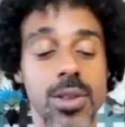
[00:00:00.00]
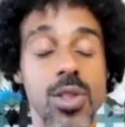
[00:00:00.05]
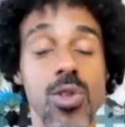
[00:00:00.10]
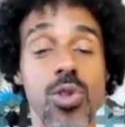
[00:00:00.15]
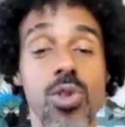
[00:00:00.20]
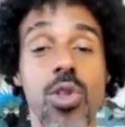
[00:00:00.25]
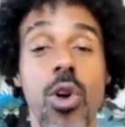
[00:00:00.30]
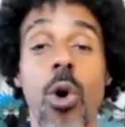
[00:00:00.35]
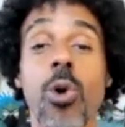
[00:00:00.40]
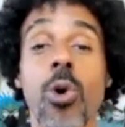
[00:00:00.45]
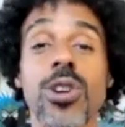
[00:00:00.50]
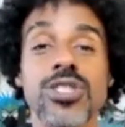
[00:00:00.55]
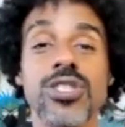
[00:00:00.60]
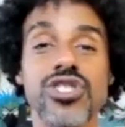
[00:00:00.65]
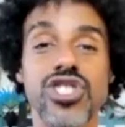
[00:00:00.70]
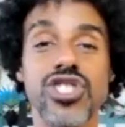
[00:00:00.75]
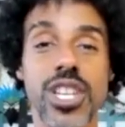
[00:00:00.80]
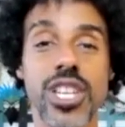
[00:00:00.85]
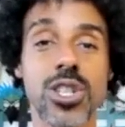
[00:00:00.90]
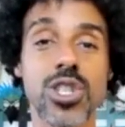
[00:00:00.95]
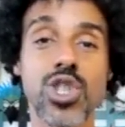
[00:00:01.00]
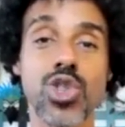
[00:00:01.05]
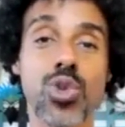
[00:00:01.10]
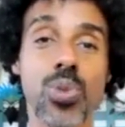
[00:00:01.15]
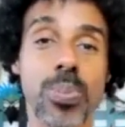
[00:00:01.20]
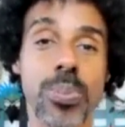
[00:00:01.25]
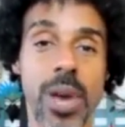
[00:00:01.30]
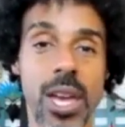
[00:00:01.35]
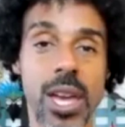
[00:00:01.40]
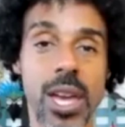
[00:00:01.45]
lower
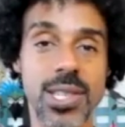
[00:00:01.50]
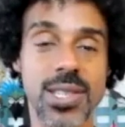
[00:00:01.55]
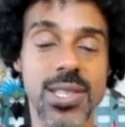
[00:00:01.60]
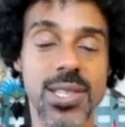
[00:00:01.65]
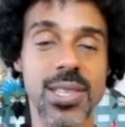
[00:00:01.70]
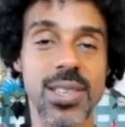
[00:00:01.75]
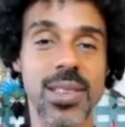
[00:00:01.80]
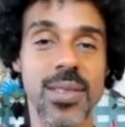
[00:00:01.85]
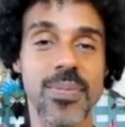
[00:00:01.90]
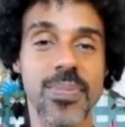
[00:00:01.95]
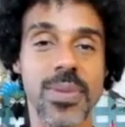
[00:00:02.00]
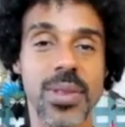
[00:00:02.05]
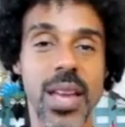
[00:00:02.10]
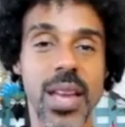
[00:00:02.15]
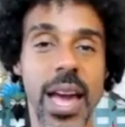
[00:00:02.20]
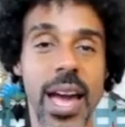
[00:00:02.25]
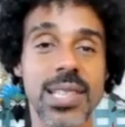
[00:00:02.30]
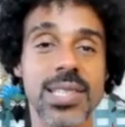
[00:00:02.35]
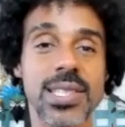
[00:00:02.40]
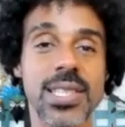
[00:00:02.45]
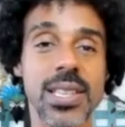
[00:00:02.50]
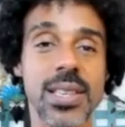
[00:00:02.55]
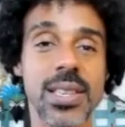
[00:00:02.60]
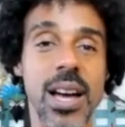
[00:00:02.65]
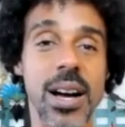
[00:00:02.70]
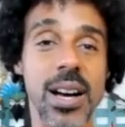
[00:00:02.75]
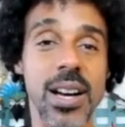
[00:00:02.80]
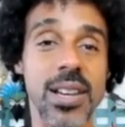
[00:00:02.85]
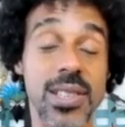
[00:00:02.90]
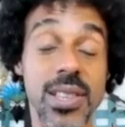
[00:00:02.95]
genital-based
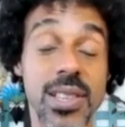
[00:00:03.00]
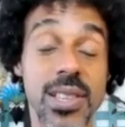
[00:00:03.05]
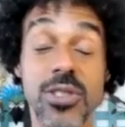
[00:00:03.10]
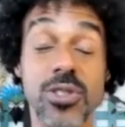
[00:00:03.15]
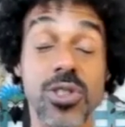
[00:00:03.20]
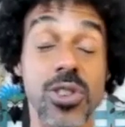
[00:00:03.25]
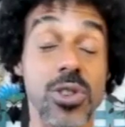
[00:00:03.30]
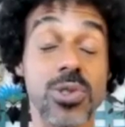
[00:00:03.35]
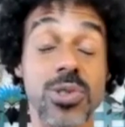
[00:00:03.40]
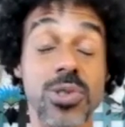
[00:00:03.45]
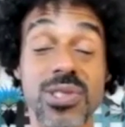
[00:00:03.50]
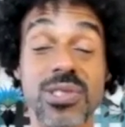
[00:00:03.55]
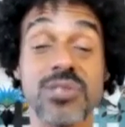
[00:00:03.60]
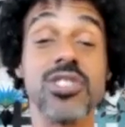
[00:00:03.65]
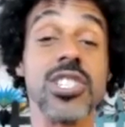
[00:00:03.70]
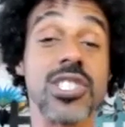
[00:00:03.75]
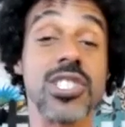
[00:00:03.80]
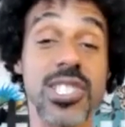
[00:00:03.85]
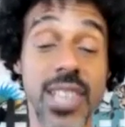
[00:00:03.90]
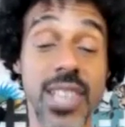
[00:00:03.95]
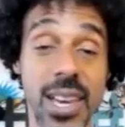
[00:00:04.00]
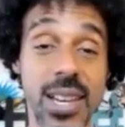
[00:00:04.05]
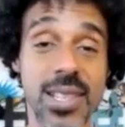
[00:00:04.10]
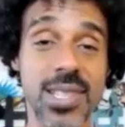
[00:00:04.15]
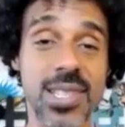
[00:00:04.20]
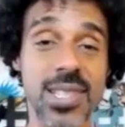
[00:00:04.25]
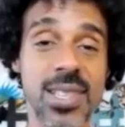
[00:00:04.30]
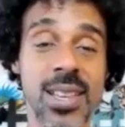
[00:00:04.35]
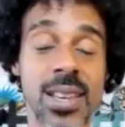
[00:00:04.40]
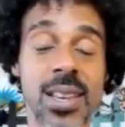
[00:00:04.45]
just
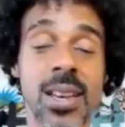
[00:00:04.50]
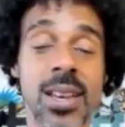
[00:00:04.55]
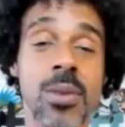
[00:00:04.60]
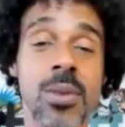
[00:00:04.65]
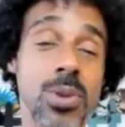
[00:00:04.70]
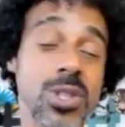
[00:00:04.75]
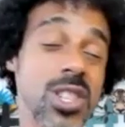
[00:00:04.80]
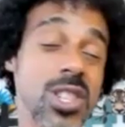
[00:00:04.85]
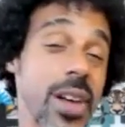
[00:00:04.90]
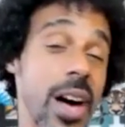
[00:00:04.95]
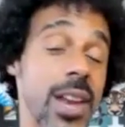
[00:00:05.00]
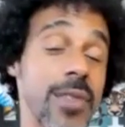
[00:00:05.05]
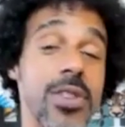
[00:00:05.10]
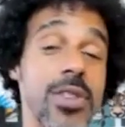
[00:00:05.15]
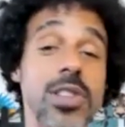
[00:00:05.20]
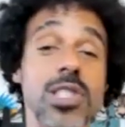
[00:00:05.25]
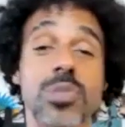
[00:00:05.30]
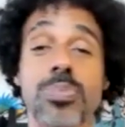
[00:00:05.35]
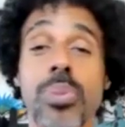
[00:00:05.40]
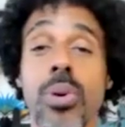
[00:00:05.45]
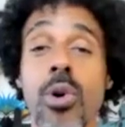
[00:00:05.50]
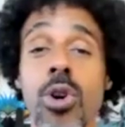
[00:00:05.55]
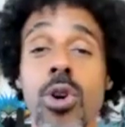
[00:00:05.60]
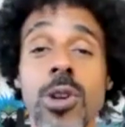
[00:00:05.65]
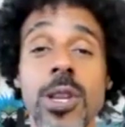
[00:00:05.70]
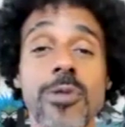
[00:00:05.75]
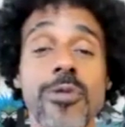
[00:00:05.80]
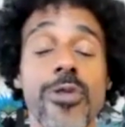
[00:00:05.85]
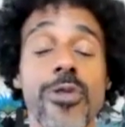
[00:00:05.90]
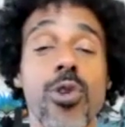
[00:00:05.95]
sex, which a lot of it is
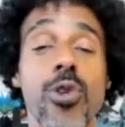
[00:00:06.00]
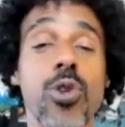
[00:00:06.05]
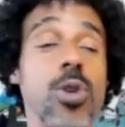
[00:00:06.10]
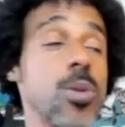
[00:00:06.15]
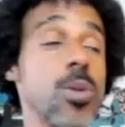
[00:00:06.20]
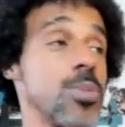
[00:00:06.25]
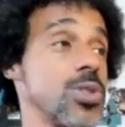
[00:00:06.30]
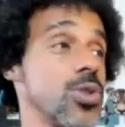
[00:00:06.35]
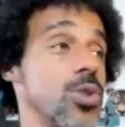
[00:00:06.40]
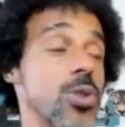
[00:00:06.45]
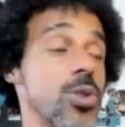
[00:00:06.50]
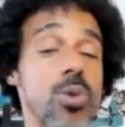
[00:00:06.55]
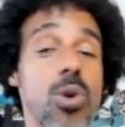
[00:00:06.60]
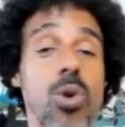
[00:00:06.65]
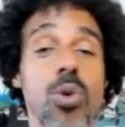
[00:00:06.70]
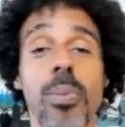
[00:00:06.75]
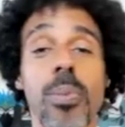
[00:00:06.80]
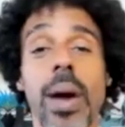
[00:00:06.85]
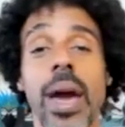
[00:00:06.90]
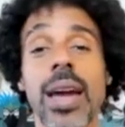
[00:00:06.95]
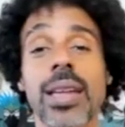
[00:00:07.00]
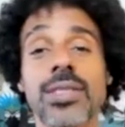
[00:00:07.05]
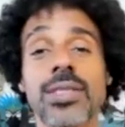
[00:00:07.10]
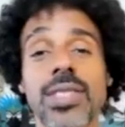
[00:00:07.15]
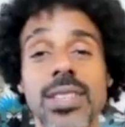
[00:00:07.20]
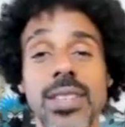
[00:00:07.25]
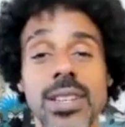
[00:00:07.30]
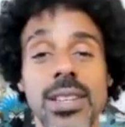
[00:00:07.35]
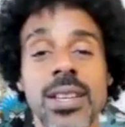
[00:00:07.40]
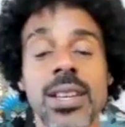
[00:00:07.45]
porn-informed or
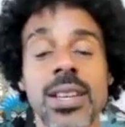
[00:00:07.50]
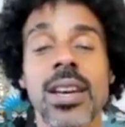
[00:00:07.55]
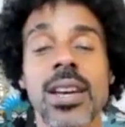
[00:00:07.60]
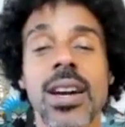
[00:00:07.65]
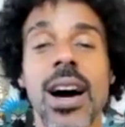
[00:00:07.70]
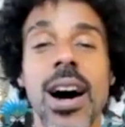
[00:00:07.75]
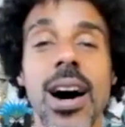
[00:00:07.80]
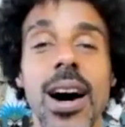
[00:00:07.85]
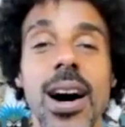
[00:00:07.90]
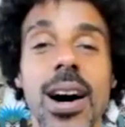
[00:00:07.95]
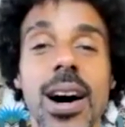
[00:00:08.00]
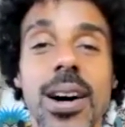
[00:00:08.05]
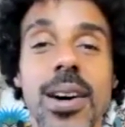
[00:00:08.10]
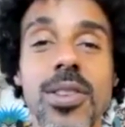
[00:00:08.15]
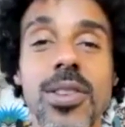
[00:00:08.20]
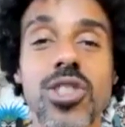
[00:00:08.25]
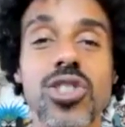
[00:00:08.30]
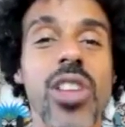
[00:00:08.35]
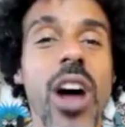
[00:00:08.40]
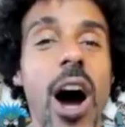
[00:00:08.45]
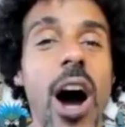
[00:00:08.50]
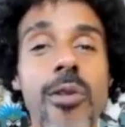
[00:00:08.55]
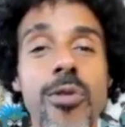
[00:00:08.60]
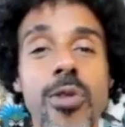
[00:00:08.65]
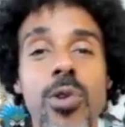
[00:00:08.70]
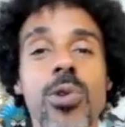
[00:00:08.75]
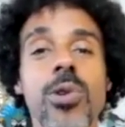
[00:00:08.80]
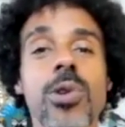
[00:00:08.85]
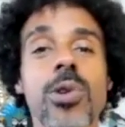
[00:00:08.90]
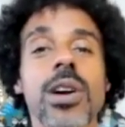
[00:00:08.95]
romantic,
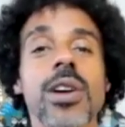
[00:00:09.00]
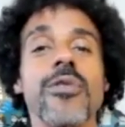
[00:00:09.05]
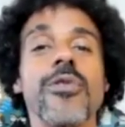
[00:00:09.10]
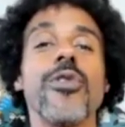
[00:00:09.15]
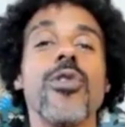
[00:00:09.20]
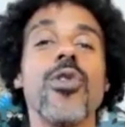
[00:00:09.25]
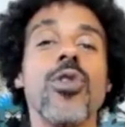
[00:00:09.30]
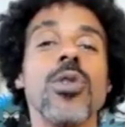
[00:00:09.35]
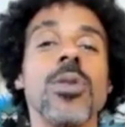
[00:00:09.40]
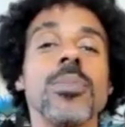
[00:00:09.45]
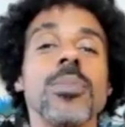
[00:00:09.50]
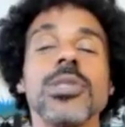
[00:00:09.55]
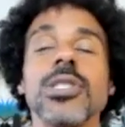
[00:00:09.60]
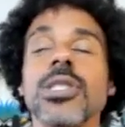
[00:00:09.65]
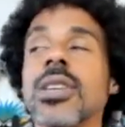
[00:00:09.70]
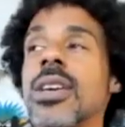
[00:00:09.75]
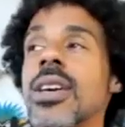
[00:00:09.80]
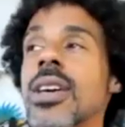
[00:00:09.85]
novel-informed.